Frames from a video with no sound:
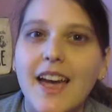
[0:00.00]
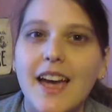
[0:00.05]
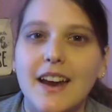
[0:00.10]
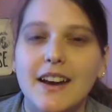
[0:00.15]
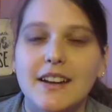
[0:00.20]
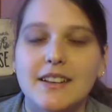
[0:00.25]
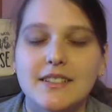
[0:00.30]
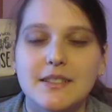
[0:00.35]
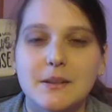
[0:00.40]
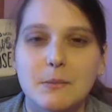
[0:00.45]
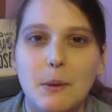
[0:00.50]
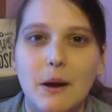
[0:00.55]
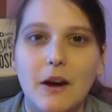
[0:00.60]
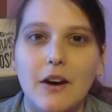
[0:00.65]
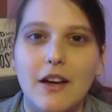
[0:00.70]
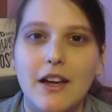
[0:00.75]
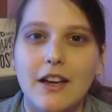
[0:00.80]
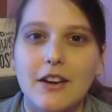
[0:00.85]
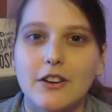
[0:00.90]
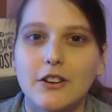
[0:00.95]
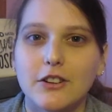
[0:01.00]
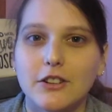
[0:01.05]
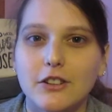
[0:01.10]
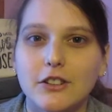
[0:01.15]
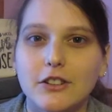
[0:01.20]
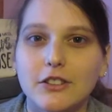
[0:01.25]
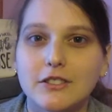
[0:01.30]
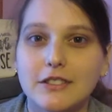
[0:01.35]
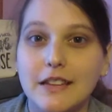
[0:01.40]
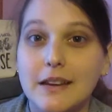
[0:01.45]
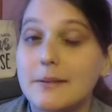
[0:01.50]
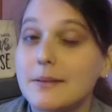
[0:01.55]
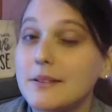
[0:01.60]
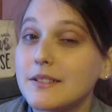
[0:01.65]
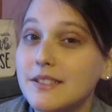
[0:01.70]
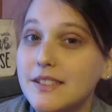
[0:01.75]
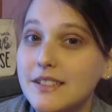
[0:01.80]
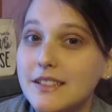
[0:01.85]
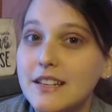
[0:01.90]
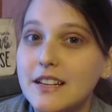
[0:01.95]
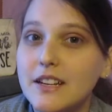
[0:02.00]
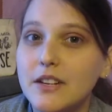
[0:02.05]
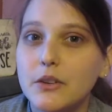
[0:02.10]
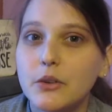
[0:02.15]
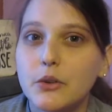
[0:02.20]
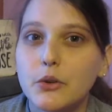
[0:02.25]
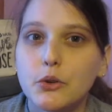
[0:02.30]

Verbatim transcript: and it is about a girl named Lily